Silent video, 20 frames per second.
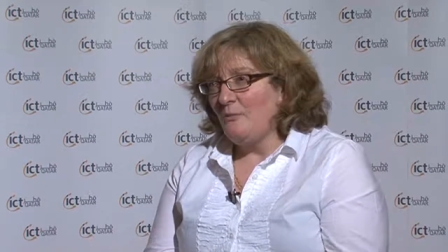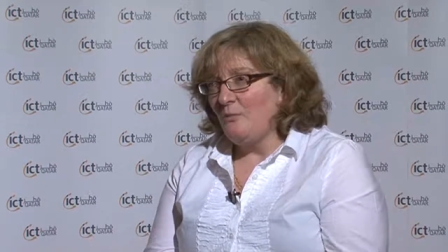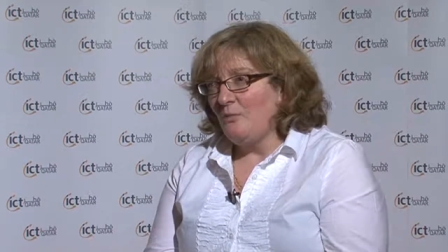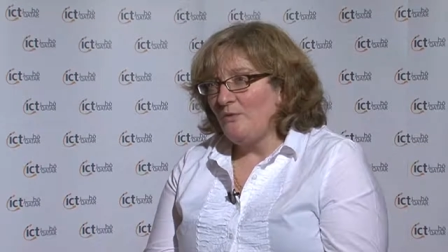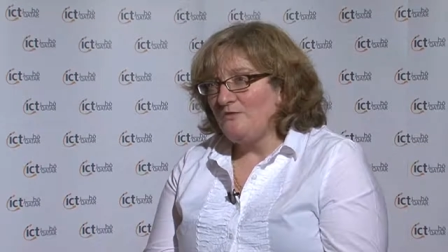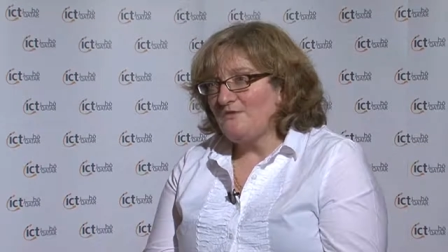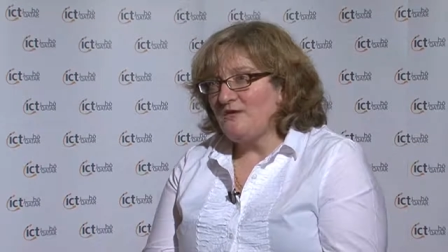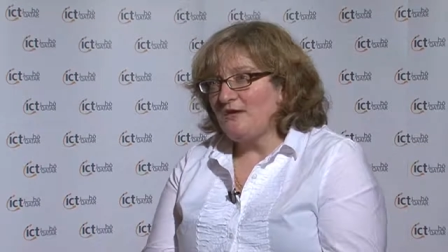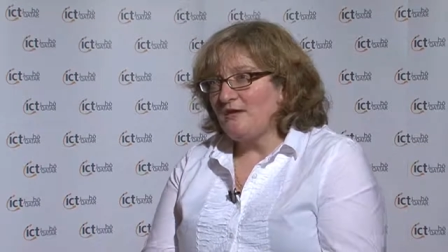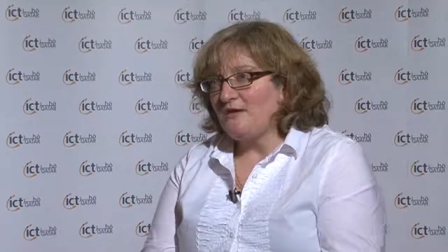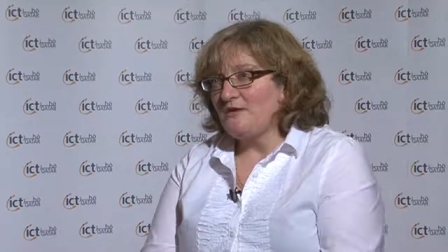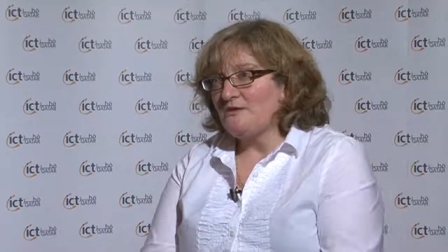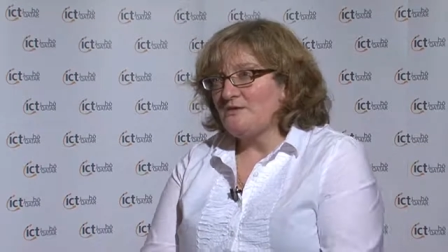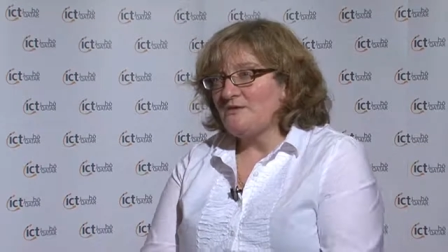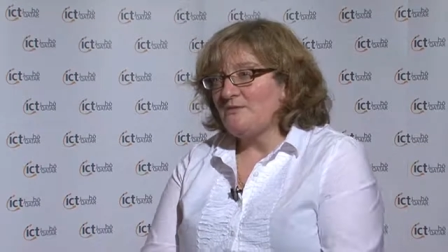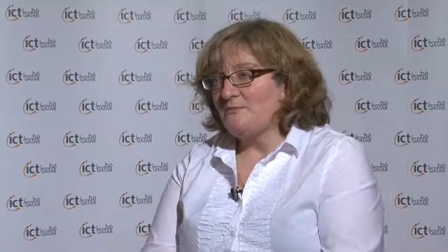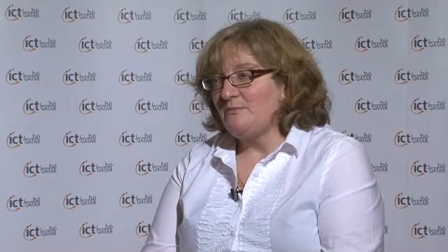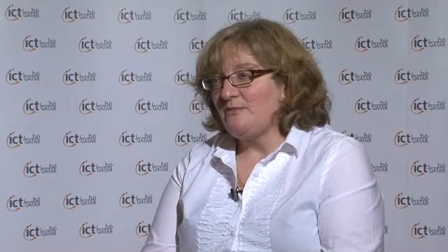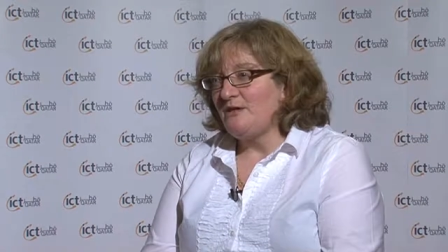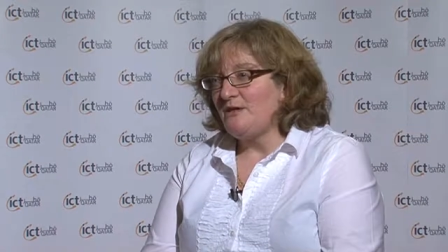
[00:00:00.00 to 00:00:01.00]
We've taken
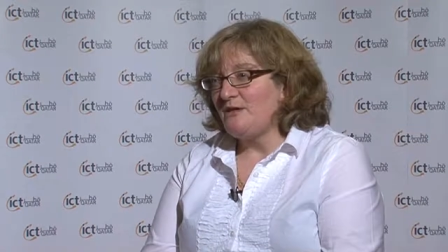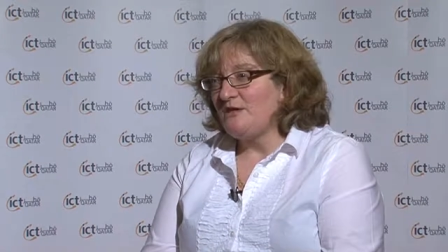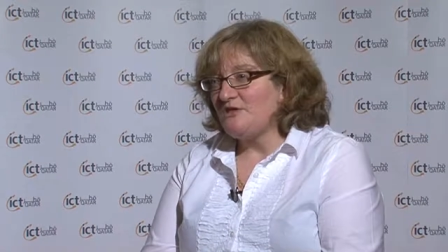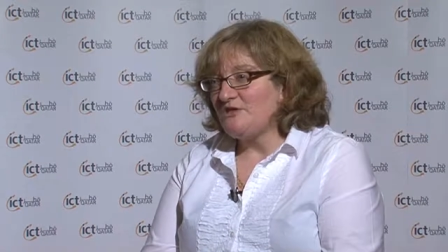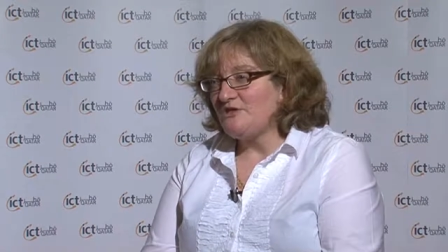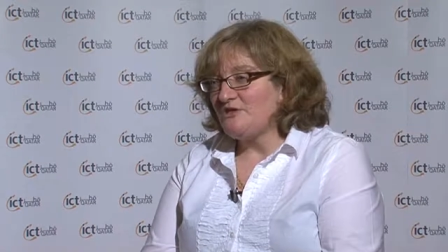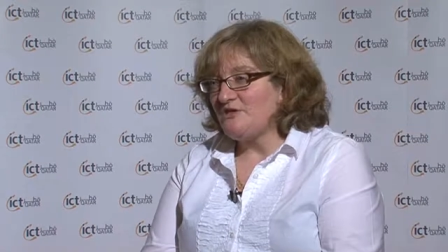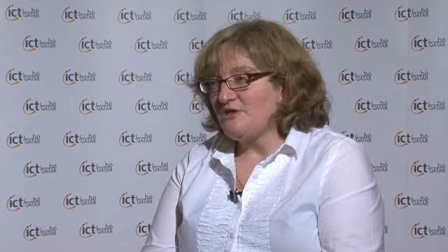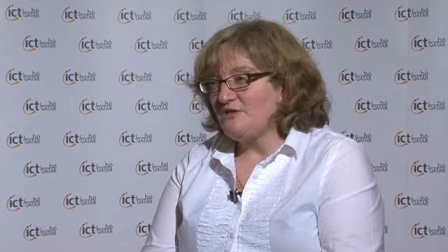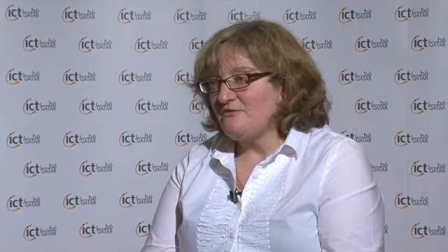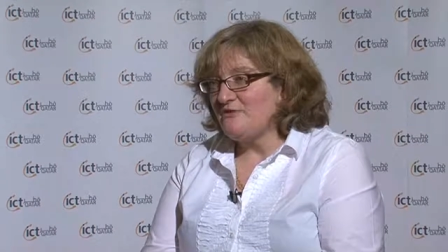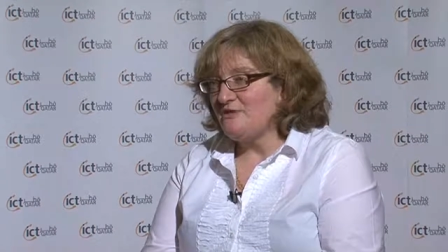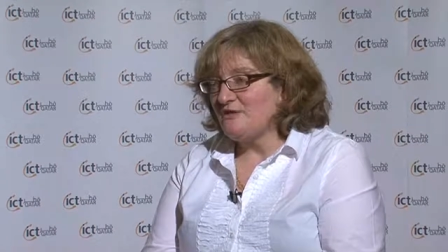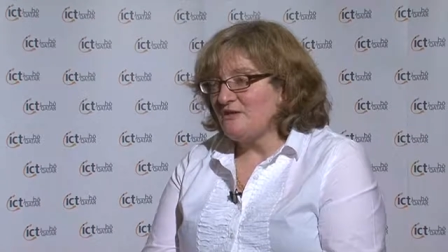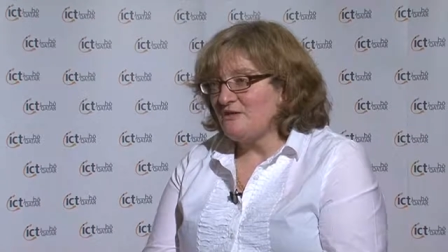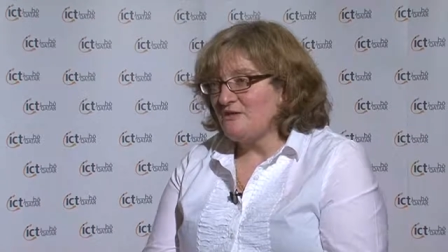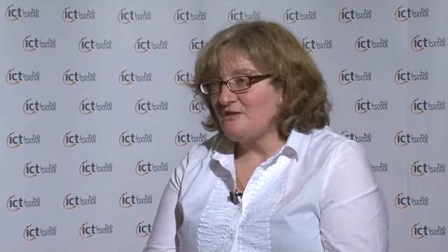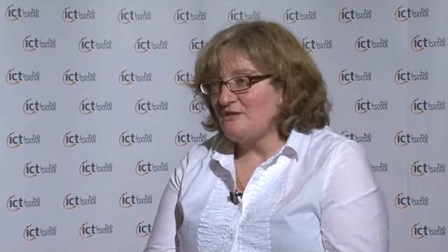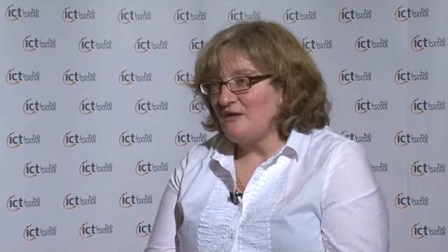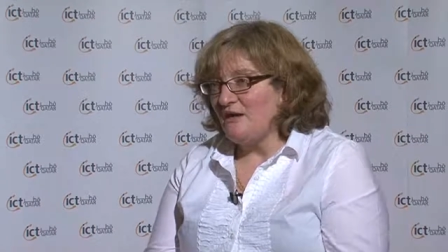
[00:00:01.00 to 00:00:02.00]
some big initiatives
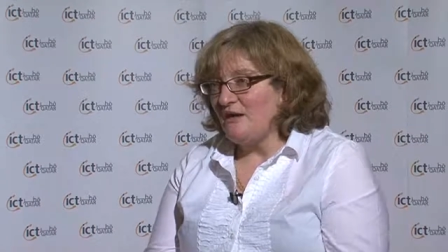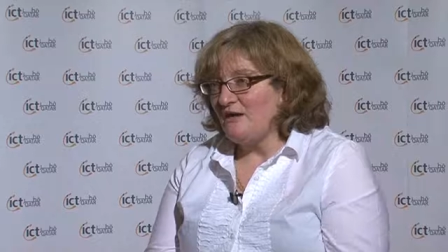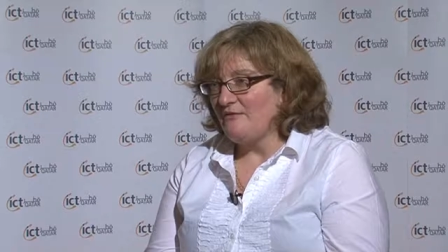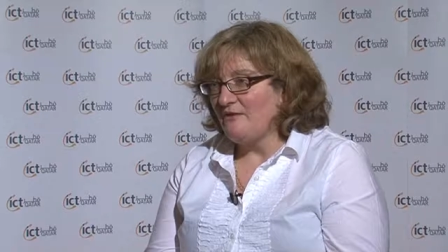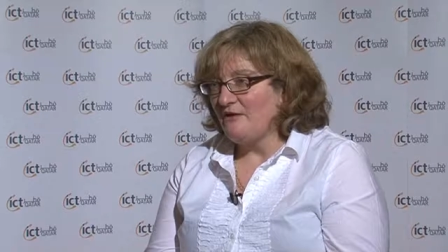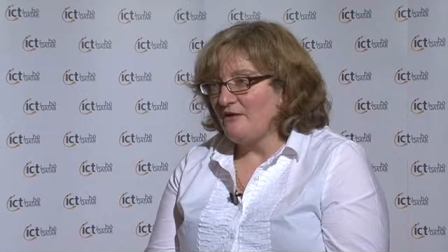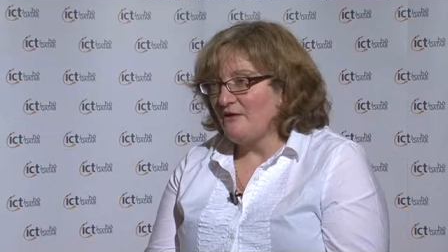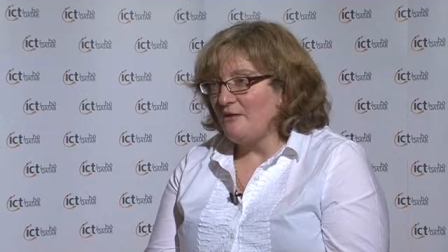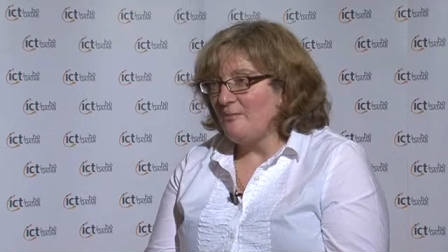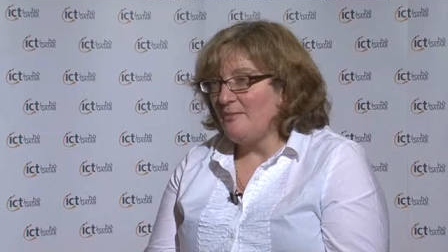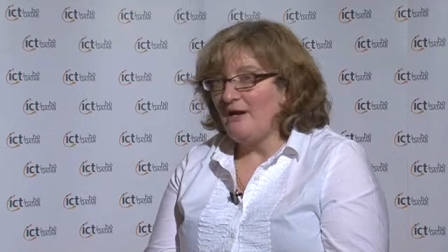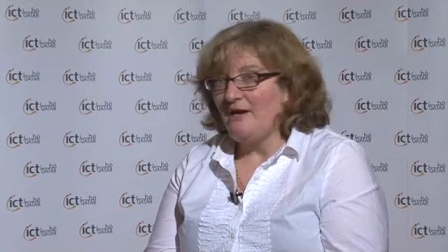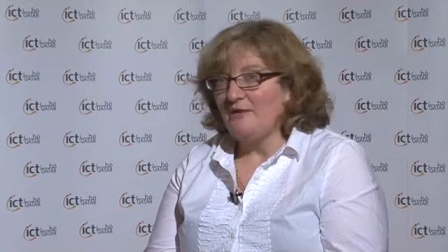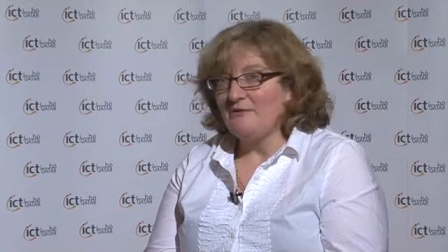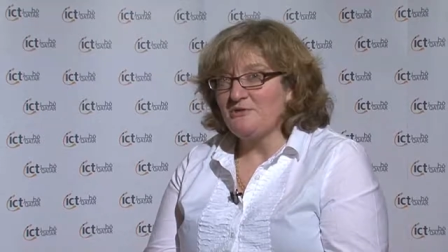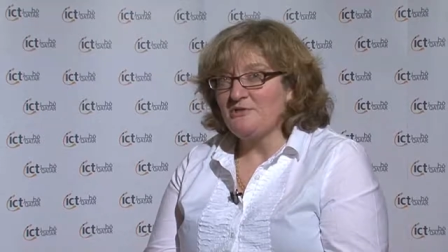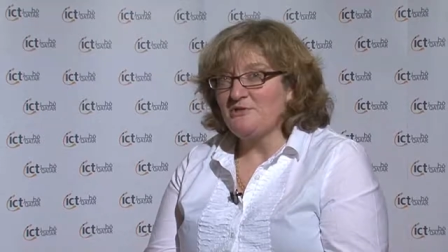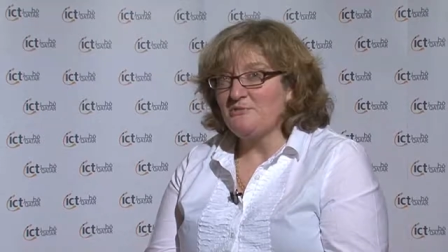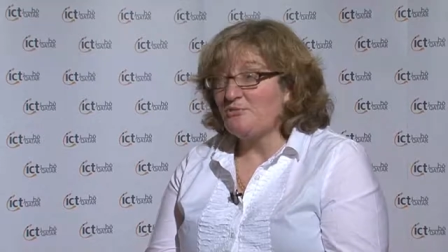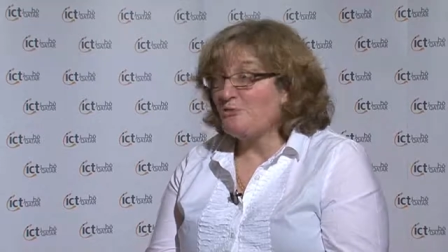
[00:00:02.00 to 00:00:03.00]
in having a
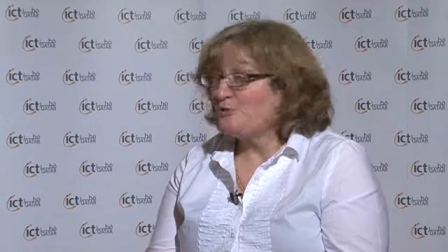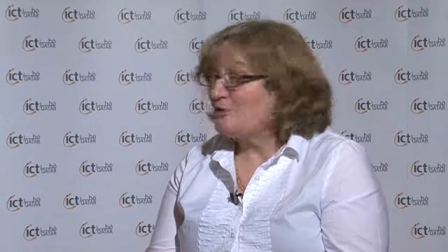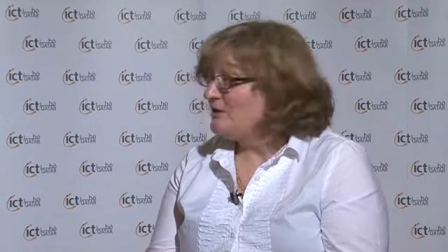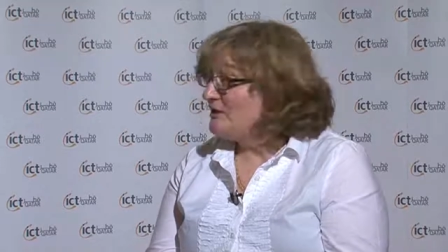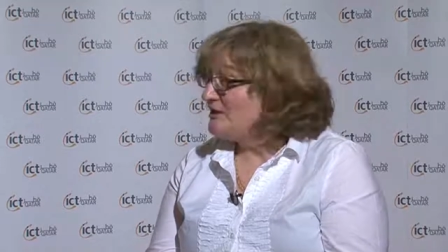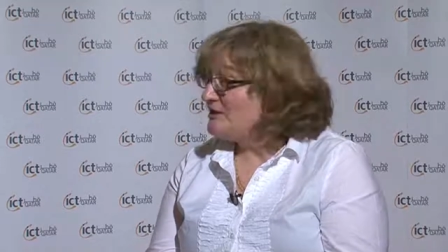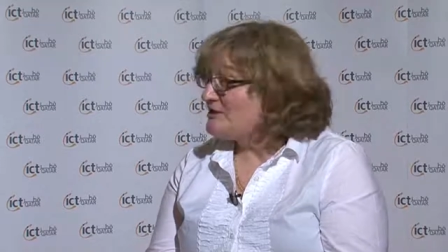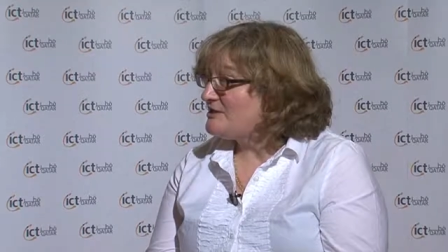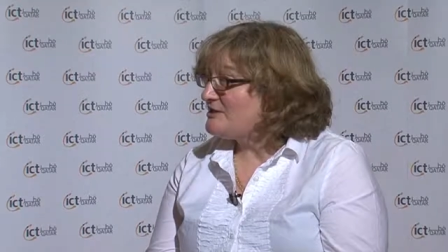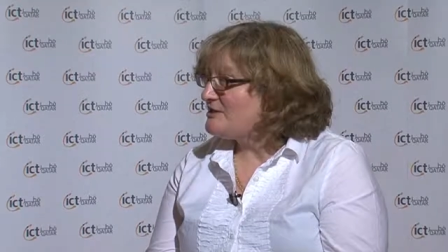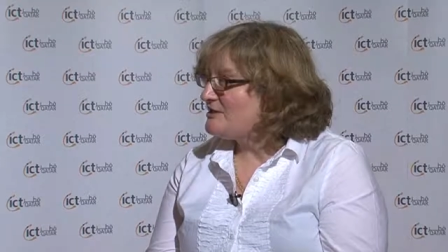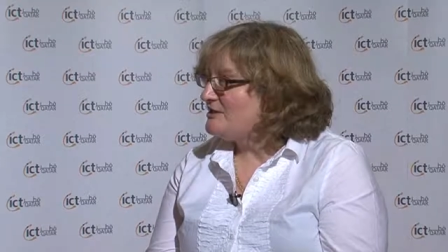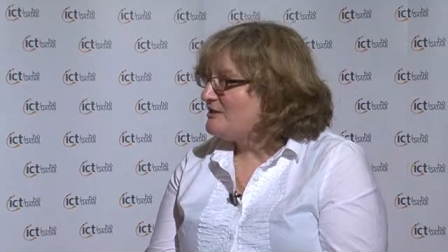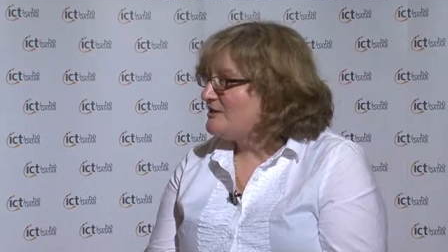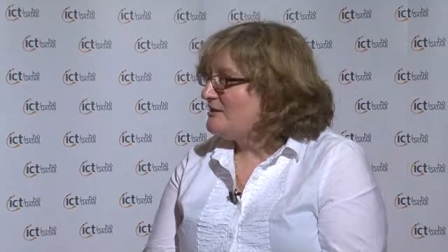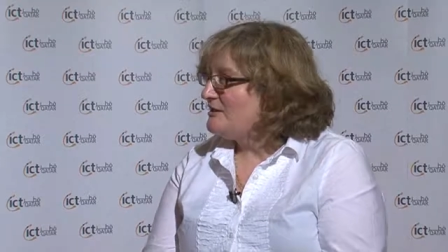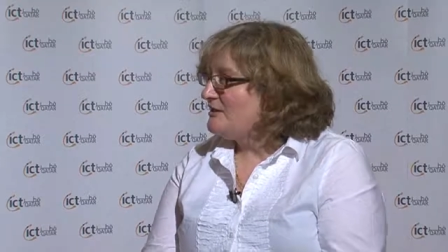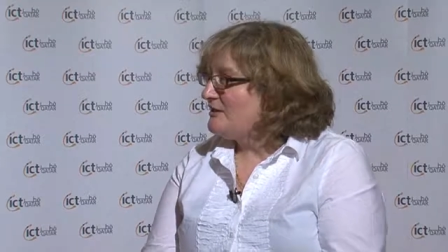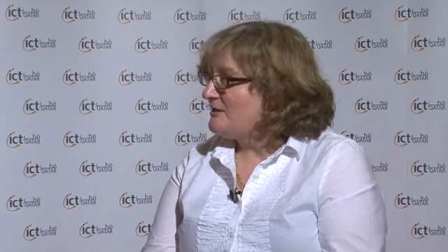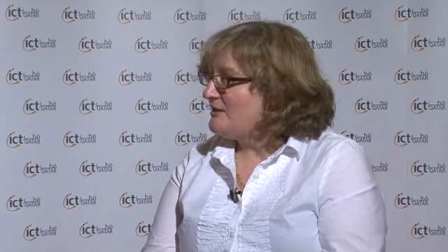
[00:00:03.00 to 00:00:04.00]
parents' booklet
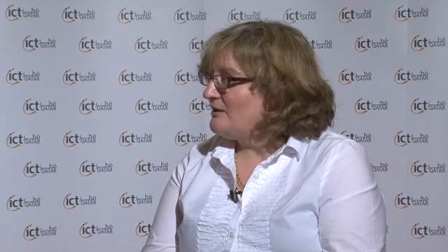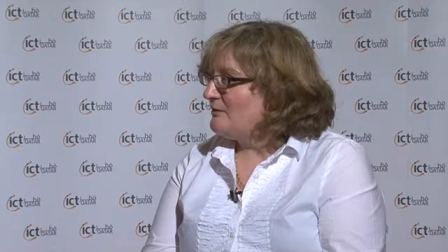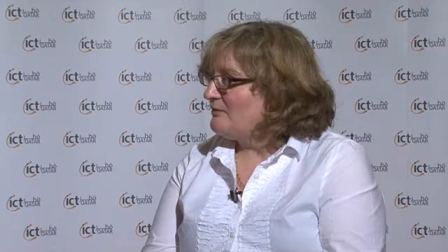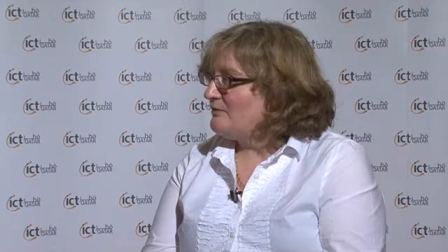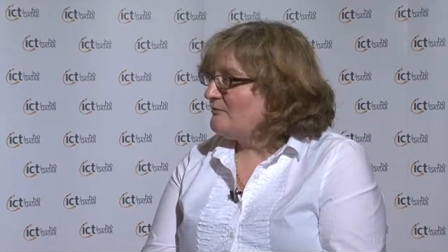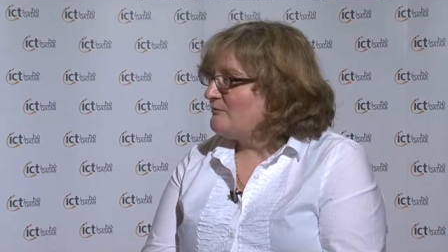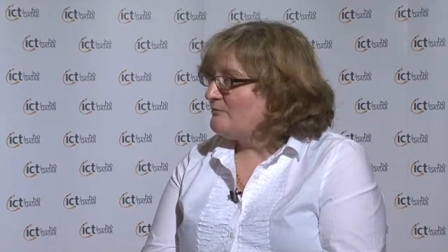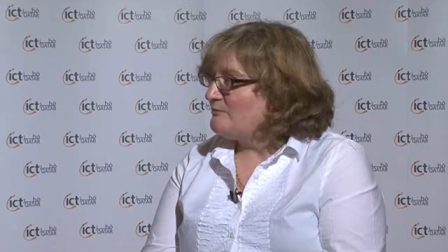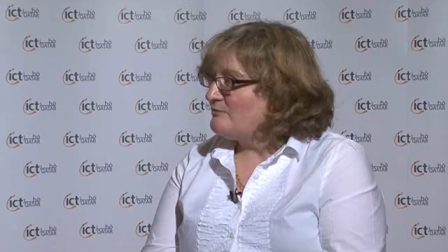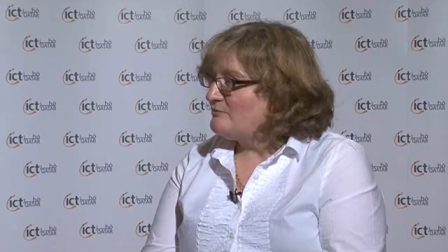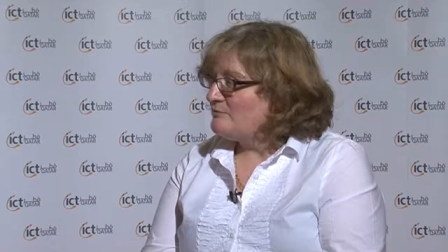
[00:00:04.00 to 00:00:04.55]
that we've